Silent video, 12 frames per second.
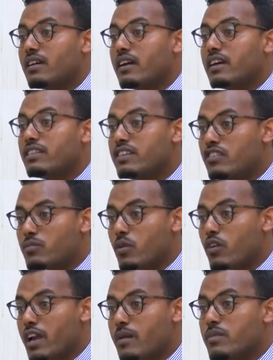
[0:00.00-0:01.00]
and this
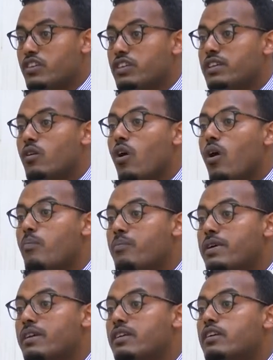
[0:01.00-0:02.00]
proclamation
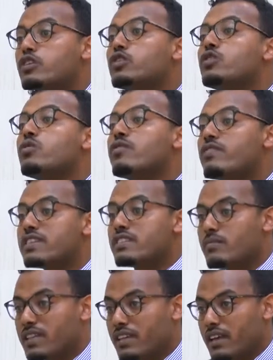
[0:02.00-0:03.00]
opened new
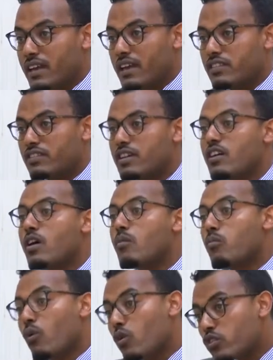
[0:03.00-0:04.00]
investment areas,
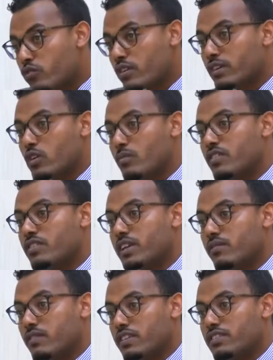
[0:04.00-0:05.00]
both for the domestic
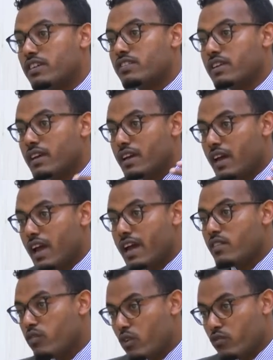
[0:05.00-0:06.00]
investors
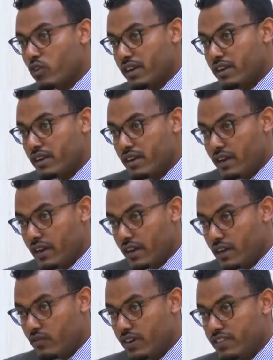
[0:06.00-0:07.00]
and for foreign
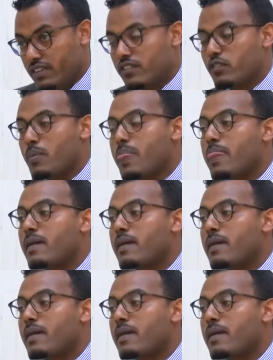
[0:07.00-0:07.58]
investors.